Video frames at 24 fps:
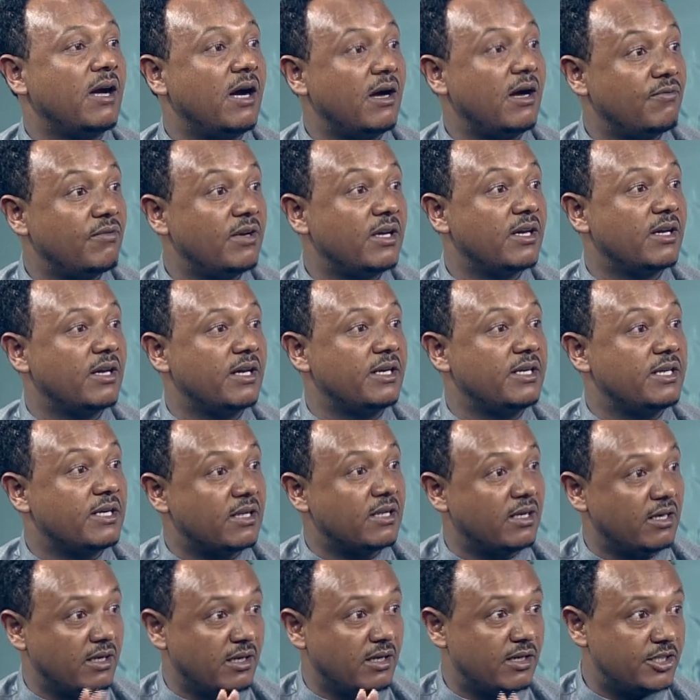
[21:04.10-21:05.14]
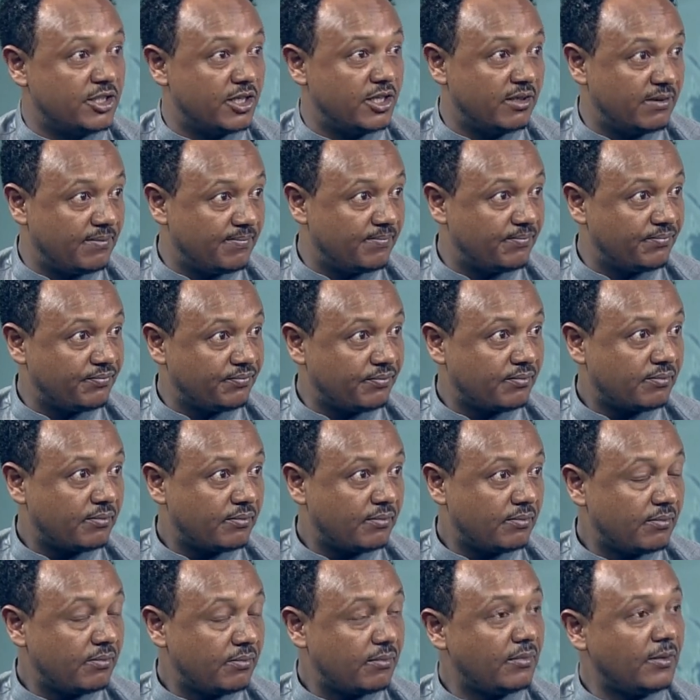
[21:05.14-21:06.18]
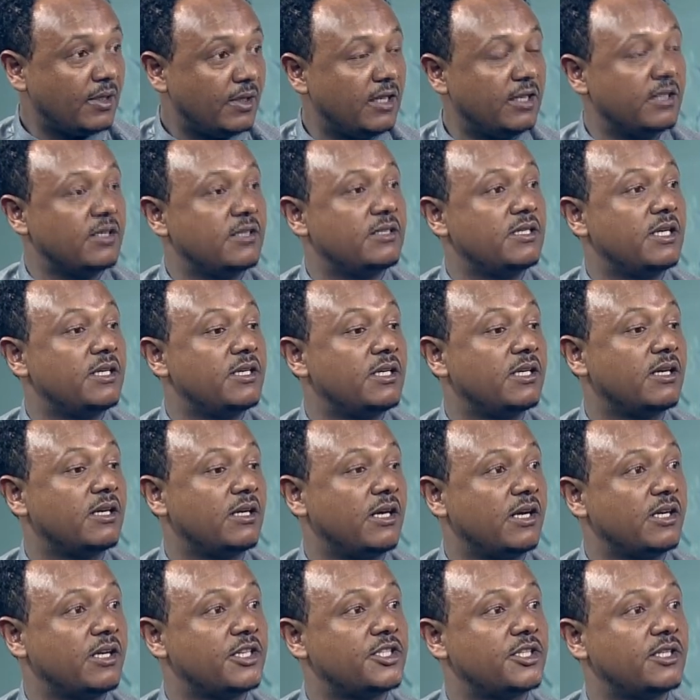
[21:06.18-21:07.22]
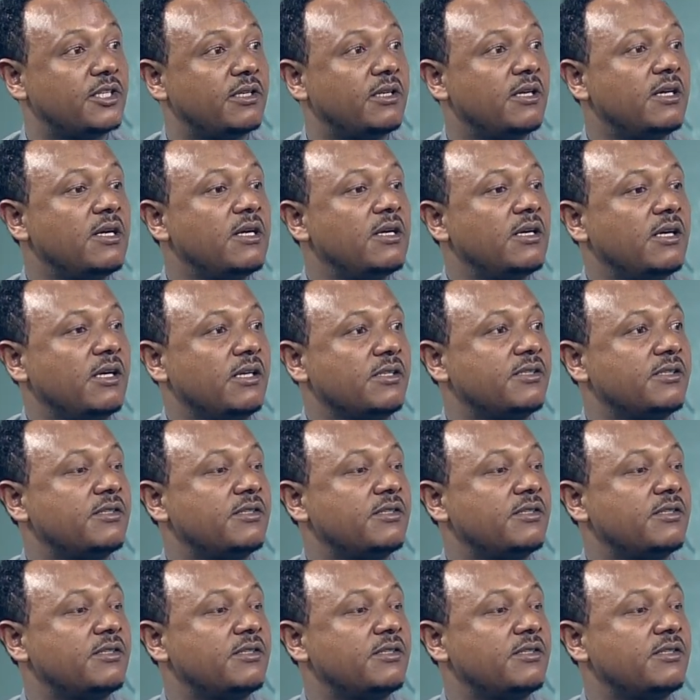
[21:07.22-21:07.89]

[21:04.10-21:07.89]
having a declaration. And that declaration is